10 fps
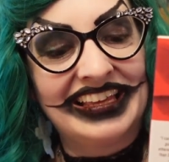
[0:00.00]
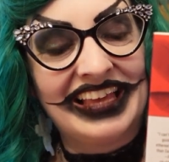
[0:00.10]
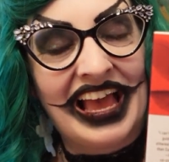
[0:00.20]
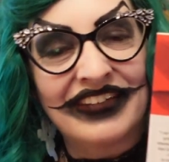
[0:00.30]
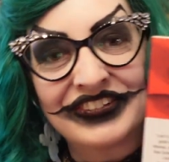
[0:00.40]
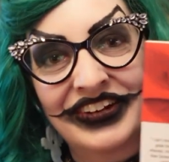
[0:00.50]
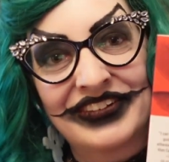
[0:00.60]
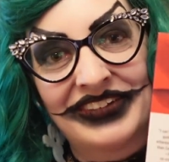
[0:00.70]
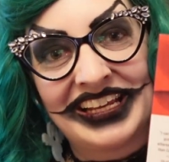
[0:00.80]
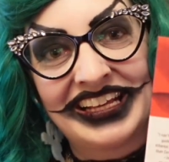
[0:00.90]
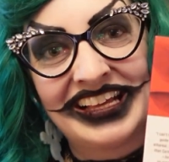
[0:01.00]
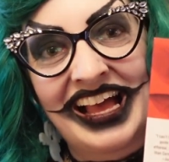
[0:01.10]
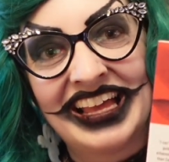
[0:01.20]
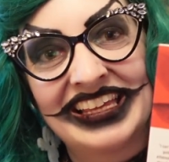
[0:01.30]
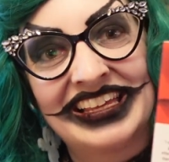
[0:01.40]
After I read it,
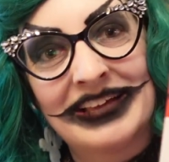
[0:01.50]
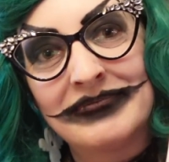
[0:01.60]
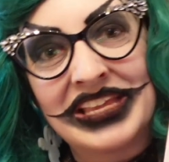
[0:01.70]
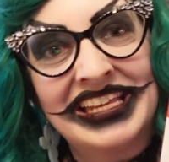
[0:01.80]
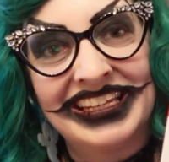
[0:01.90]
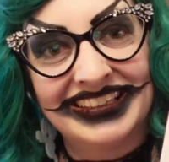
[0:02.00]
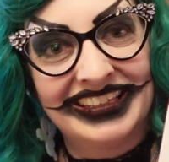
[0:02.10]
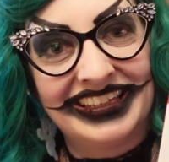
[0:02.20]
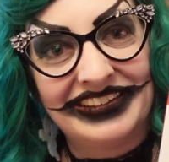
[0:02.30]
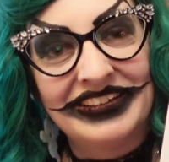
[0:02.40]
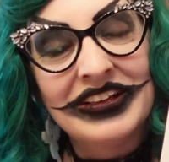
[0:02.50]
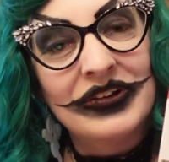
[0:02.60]
I immediately